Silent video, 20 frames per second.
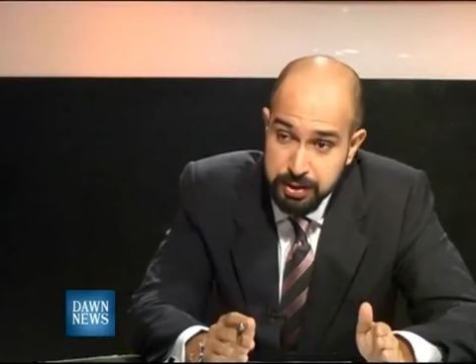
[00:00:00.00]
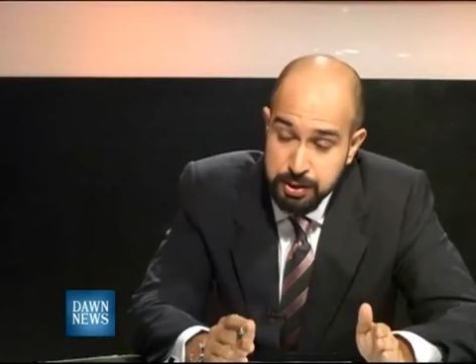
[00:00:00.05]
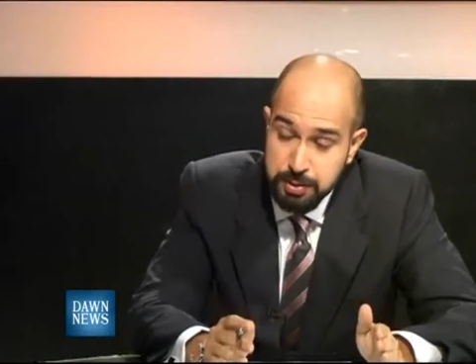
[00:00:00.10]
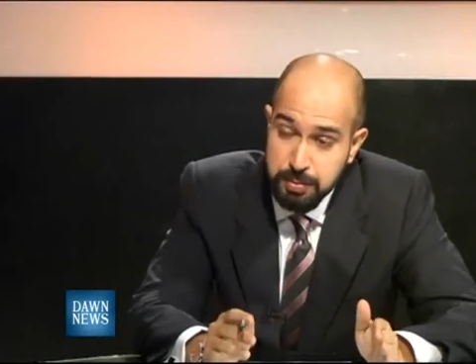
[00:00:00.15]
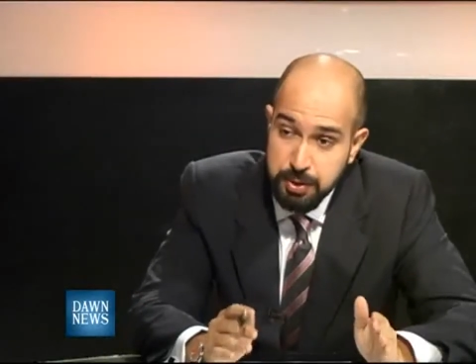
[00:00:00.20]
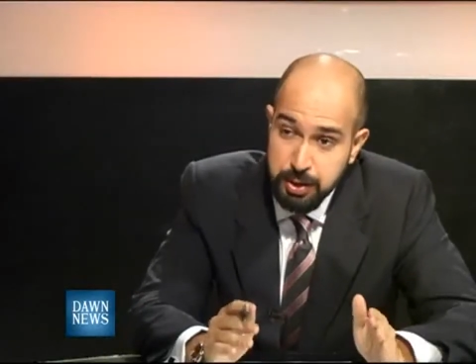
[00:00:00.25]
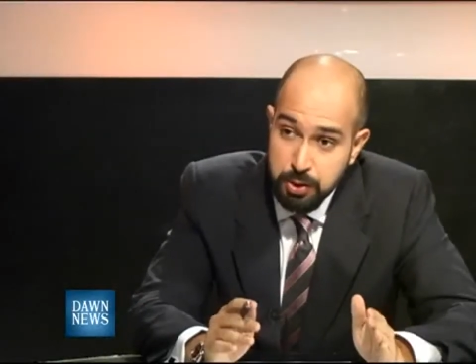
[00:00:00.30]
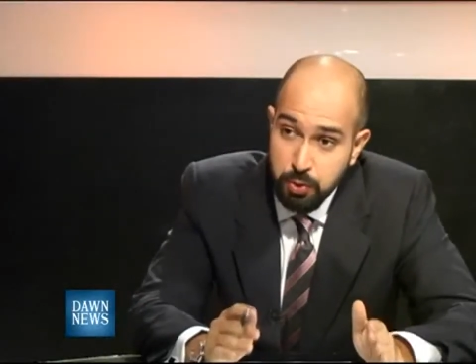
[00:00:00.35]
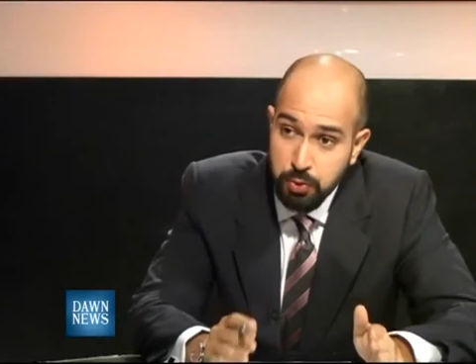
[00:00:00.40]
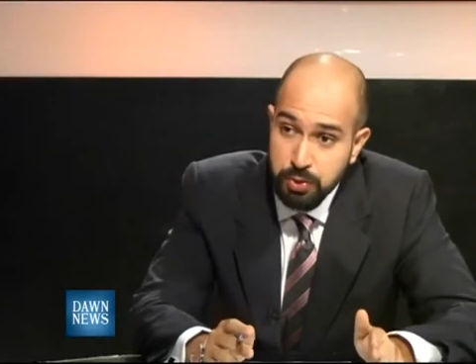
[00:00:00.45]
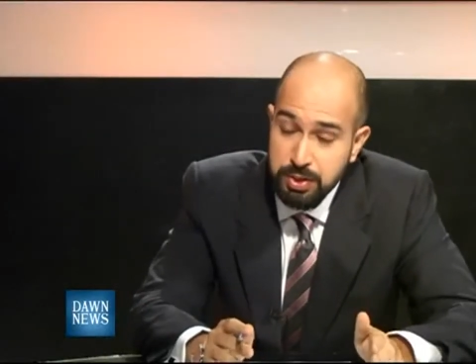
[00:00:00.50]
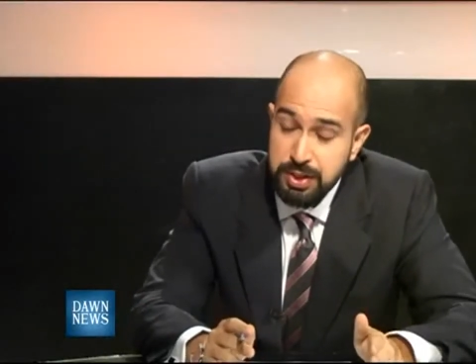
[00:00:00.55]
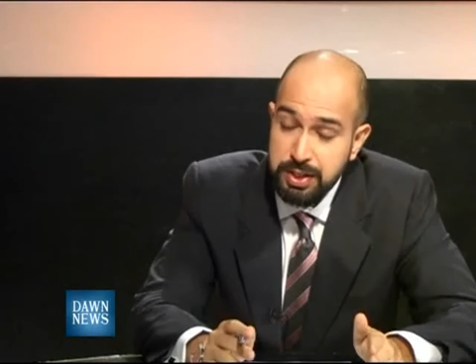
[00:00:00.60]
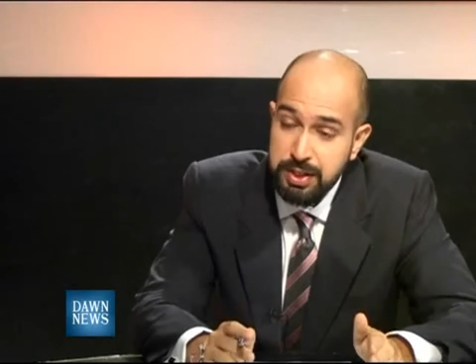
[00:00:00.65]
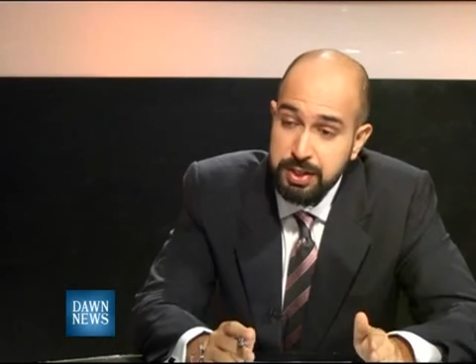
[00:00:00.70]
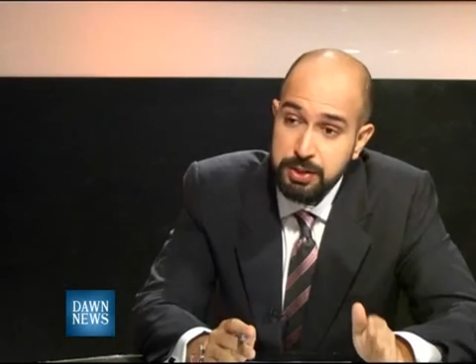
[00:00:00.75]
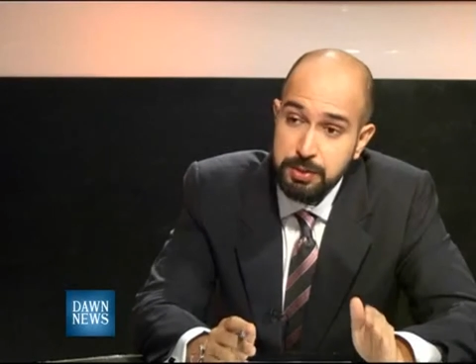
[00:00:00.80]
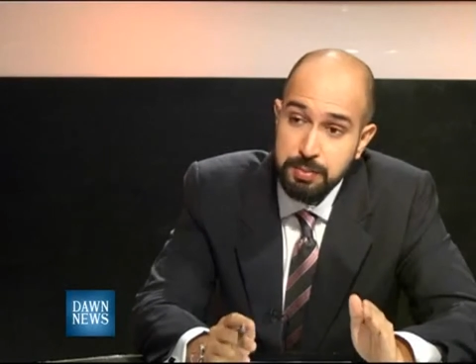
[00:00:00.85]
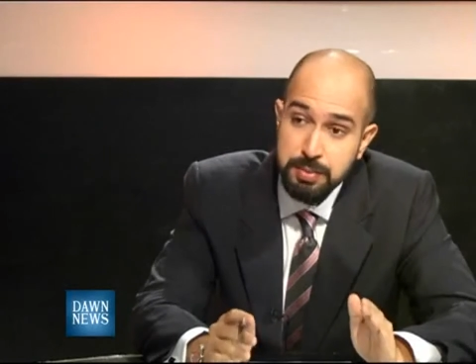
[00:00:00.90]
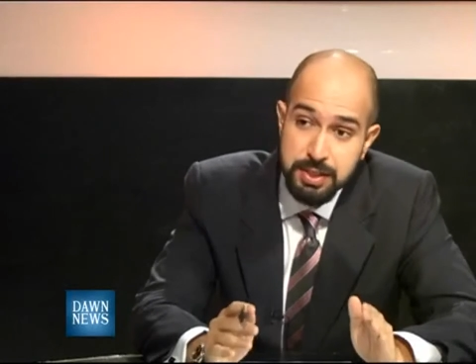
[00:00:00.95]
it's been noted,
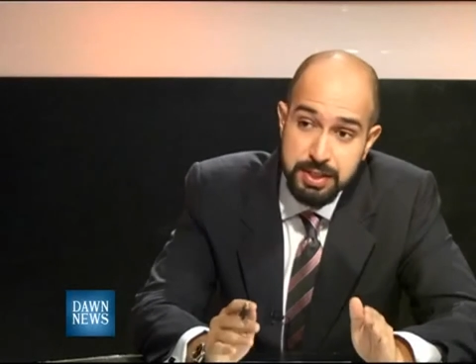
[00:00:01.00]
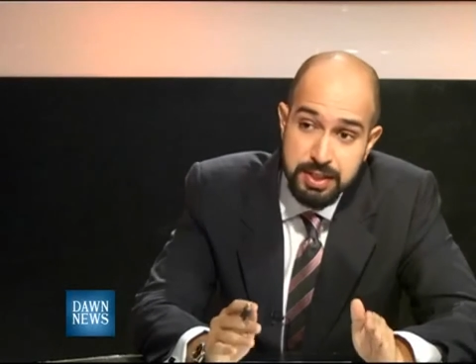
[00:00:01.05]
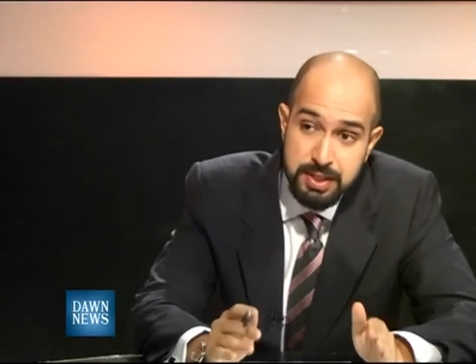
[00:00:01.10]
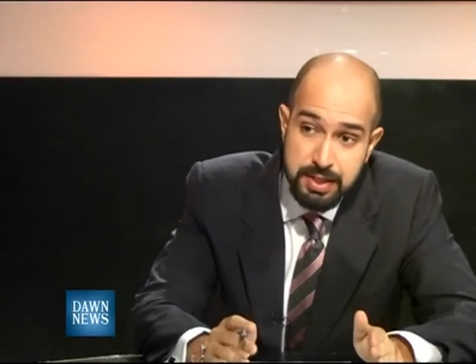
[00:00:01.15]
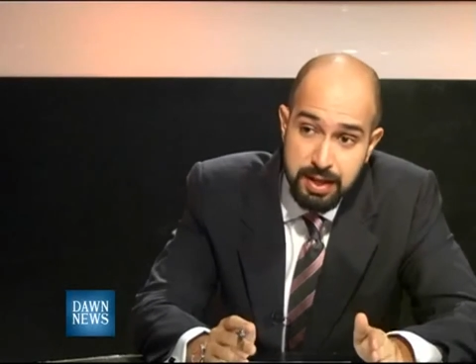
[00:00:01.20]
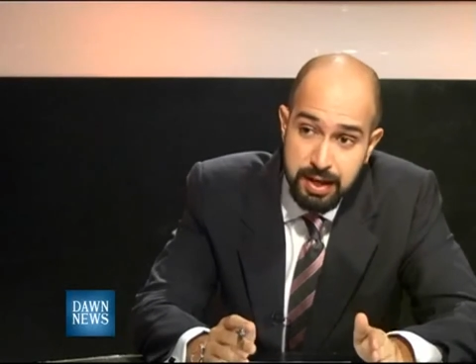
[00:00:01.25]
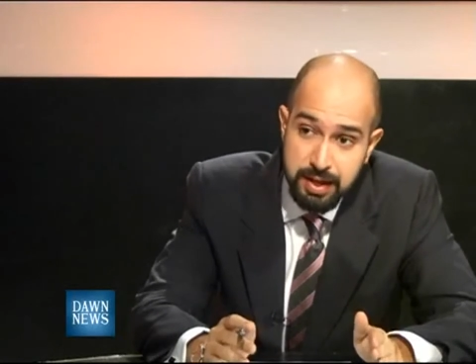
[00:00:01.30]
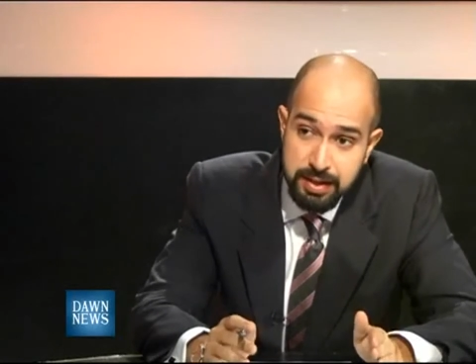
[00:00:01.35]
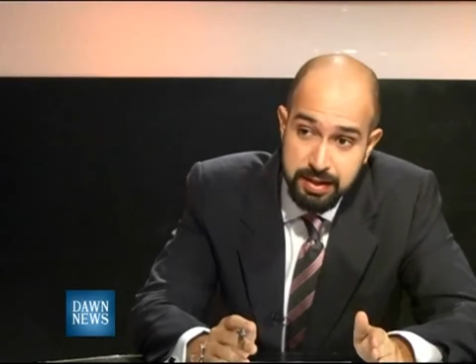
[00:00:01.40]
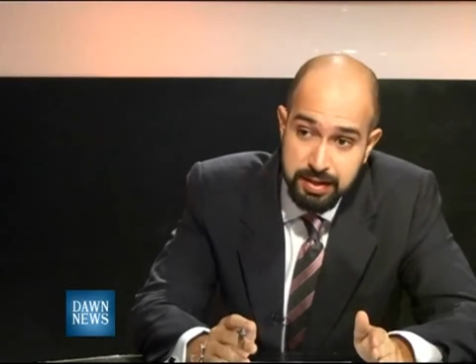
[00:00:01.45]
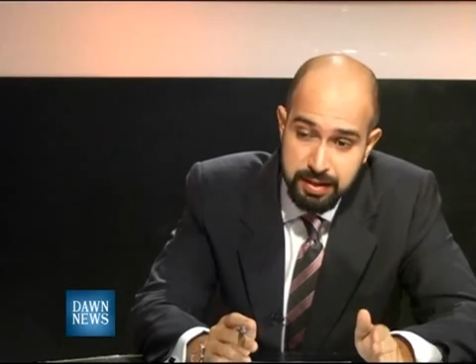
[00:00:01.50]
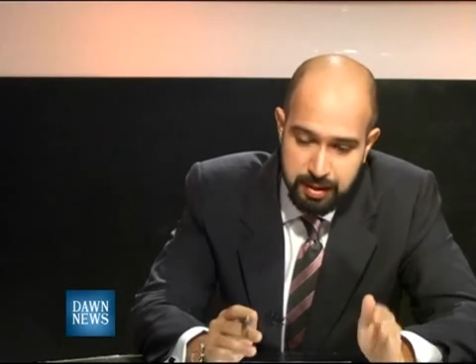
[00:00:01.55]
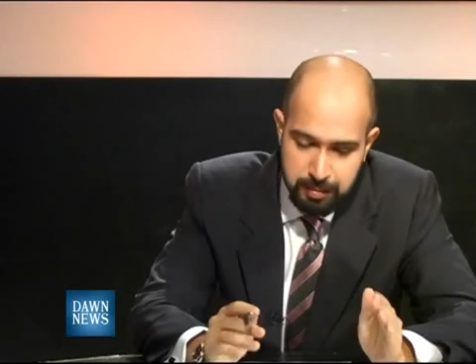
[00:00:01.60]
it's been said